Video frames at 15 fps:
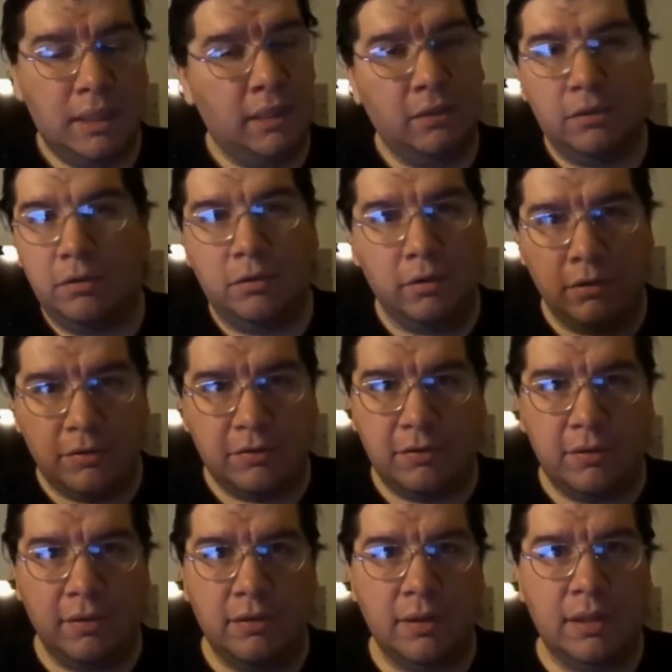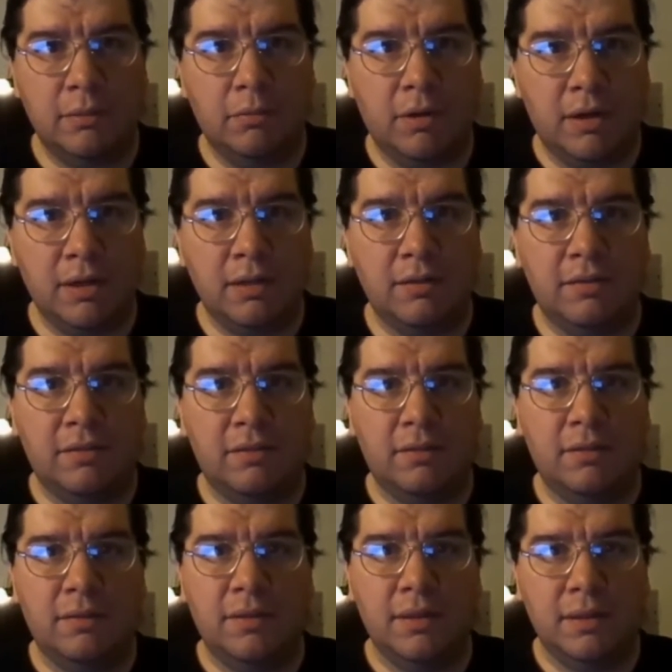But of course, you uh, know, he wanted
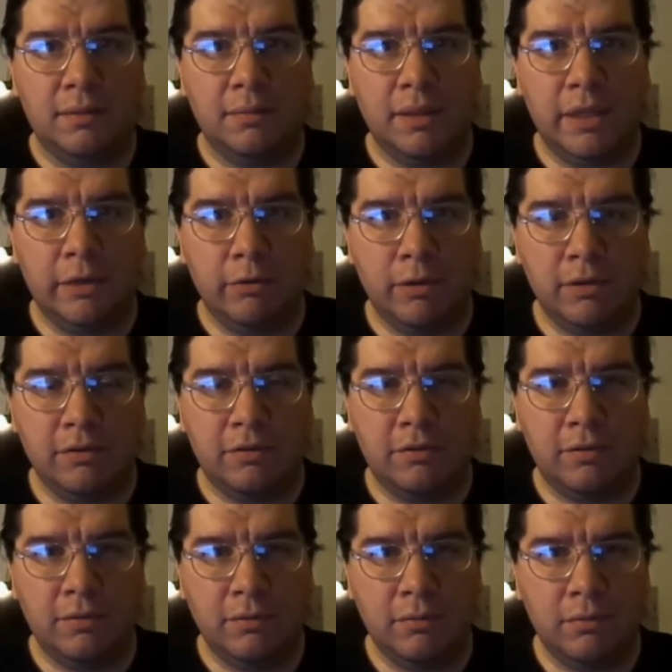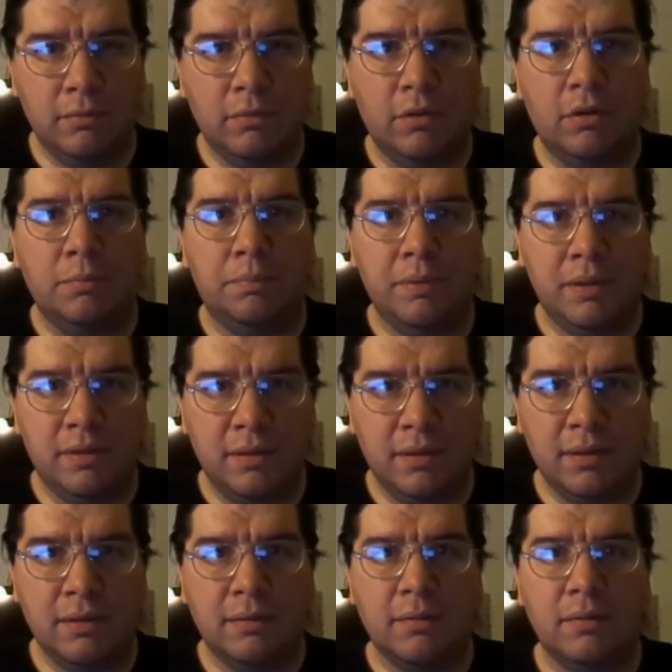the Erin to
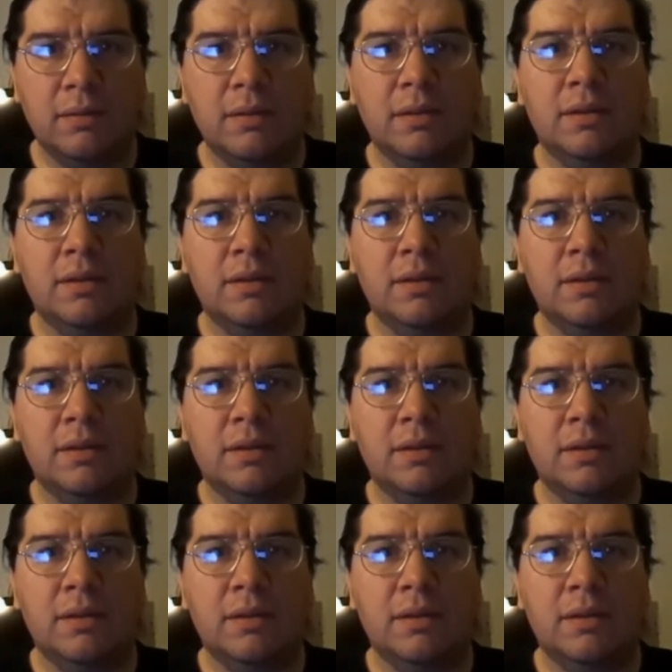open the